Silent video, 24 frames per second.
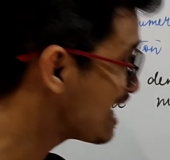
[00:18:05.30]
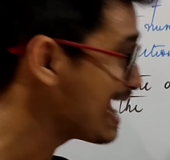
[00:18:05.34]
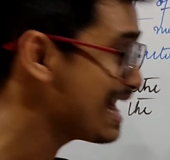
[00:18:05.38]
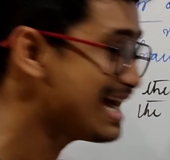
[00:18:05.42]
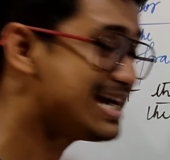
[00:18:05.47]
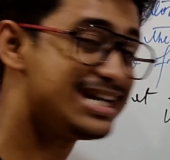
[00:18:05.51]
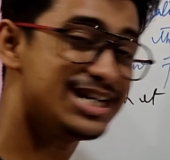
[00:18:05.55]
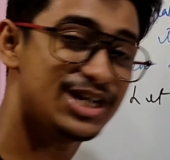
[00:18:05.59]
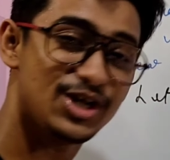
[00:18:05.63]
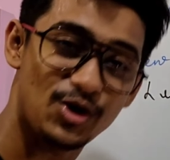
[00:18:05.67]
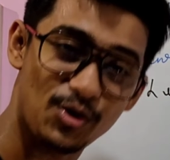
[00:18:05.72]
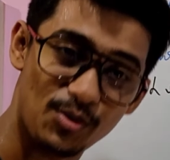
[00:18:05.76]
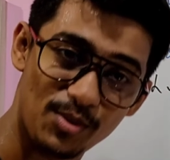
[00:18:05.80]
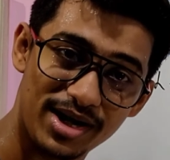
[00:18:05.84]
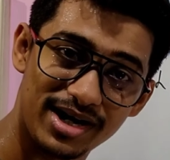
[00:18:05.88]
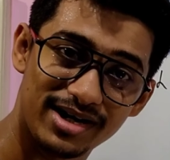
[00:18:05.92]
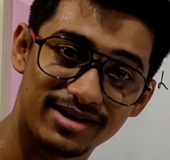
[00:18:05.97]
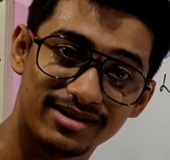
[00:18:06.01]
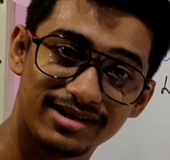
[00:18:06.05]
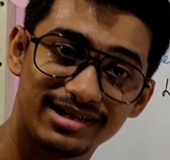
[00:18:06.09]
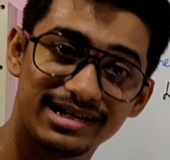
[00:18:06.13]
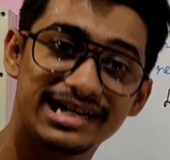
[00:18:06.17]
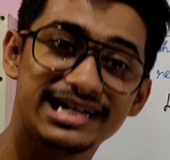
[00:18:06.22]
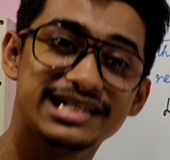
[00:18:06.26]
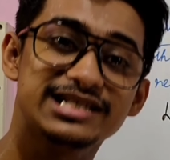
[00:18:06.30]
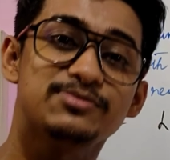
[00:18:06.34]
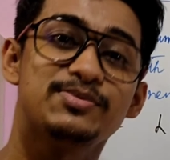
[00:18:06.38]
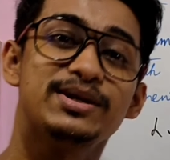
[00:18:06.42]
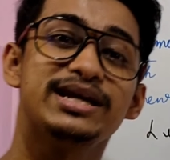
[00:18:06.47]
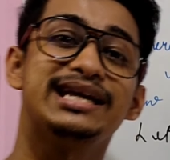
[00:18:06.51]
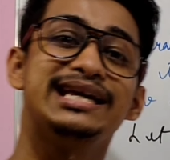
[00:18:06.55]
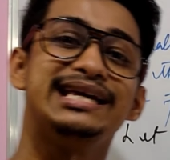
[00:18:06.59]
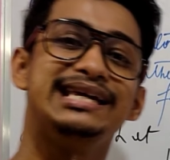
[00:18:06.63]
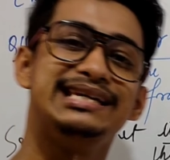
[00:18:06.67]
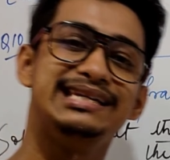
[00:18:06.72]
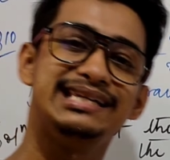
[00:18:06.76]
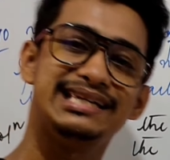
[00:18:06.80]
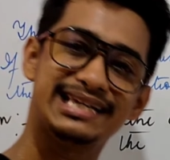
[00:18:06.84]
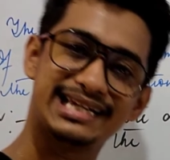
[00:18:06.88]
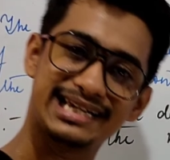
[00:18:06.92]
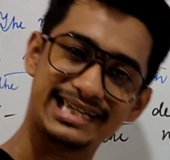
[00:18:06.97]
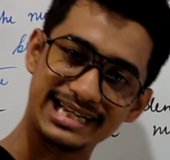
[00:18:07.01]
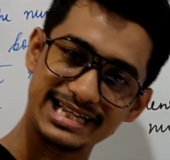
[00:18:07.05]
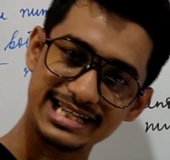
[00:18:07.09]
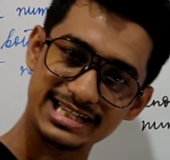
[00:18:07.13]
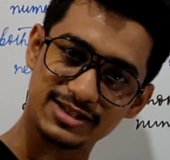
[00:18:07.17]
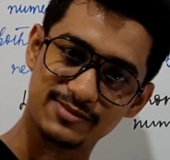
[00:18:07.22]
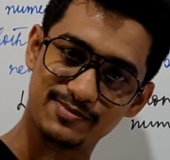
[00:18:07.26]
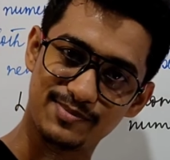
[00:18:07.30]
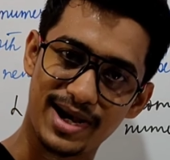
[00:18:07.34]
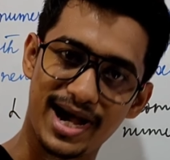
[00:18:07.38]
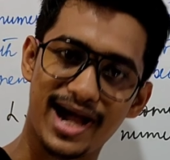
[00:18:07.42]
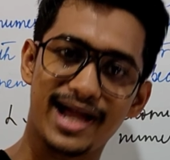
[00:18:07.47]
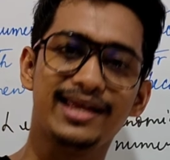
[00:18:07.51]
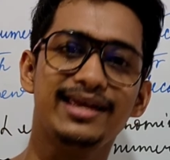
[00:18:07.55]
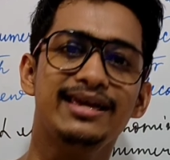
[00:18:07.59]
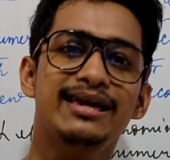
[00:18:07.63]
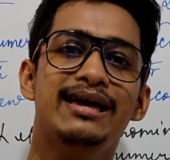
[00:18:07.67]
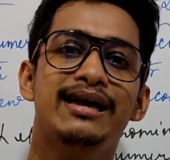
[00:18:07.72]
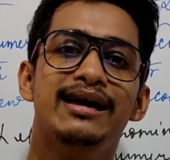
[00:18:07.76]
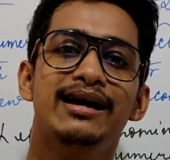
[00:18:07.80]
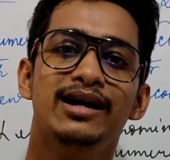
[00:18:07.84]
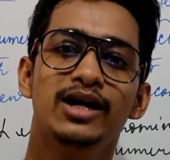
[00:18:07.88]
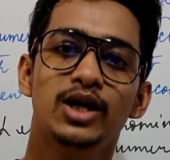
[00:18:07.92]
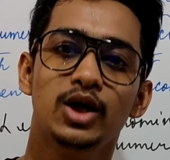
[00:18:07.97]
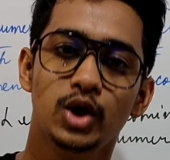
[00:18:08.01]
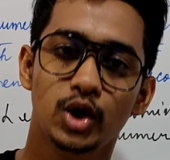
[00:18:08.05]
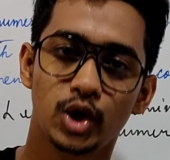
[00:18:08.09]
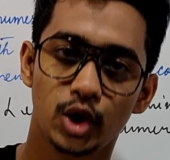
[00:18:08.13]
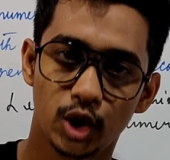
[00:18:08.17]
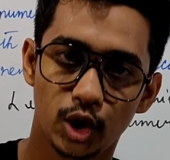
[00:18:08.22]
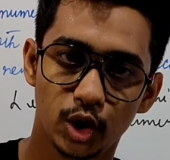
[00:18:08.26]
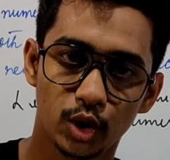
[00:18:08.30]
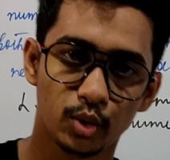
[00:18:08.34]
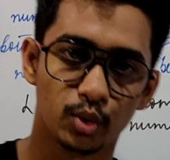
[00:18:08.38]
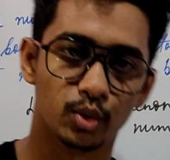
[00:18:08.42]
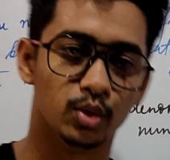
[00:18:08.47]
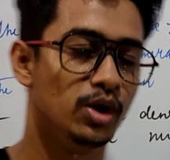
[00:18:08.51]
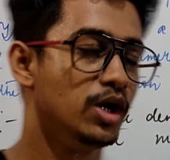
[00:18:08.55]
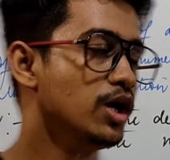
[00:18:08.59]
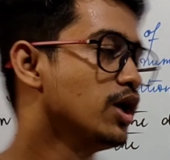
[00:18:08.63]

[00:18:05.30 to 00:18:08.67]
and denominator, it is being increased by 2.